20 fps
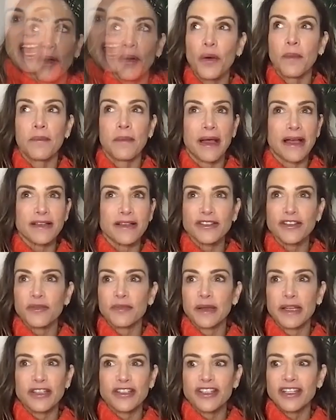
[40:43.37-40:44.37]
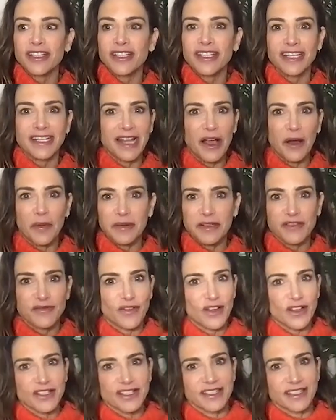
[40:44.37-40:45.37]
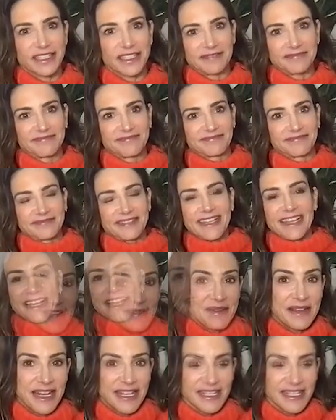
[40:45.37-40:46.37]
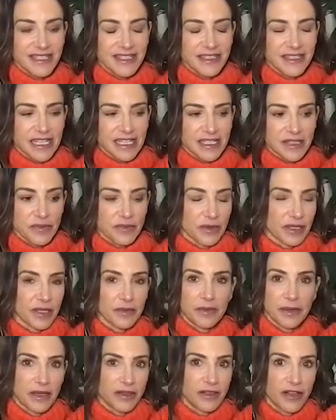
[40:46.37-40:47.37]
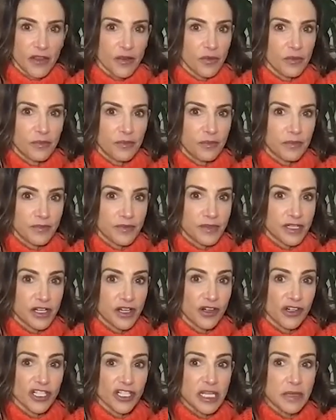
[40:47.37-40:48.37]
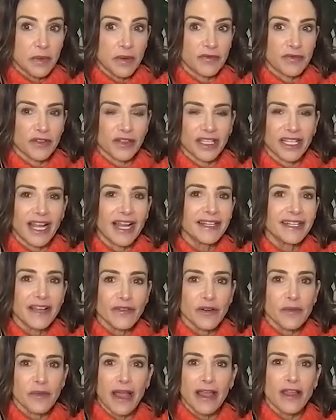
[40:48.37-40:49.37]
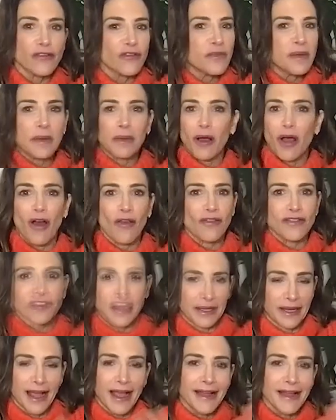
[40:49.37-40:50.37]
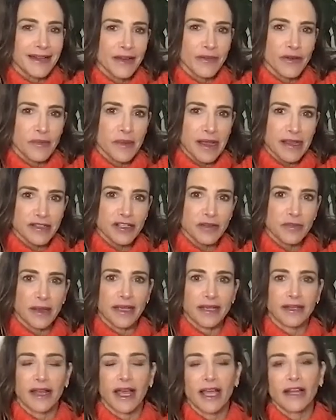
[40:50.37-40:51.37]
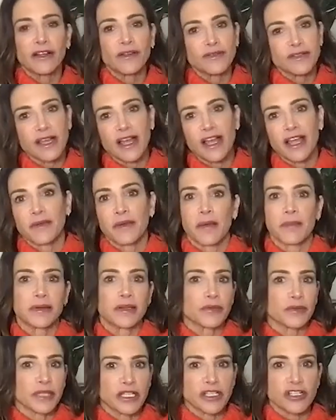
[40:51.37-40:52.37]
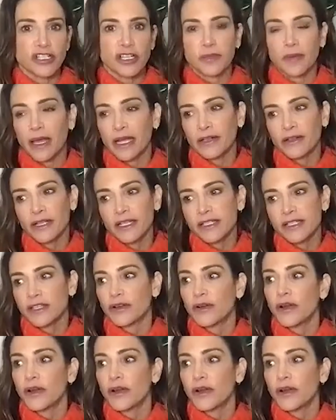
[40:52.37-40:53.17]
masturbation can help us fall asleep. I think that that's a really big, another encourage people if they're like, I never, I hear from people all the time, I never masturbate. I don't have time. I'm in a relationship. I don't need to.